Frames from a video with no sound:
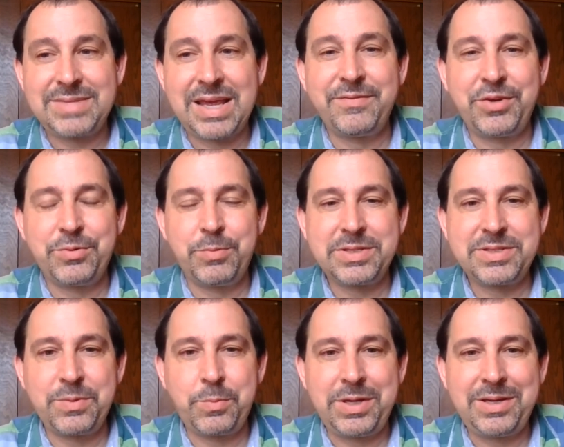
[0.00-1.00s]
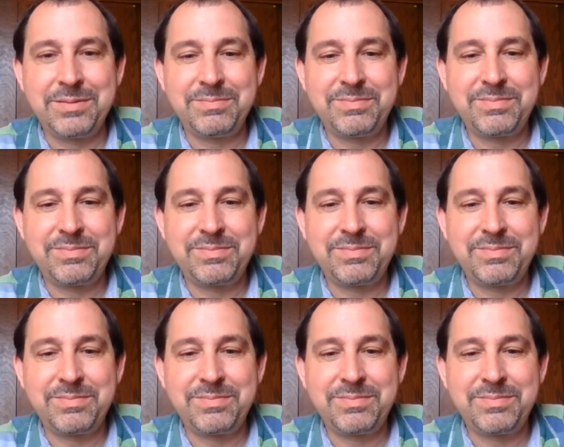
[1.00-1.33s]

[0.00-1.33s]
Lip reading: Have a good rest of the week.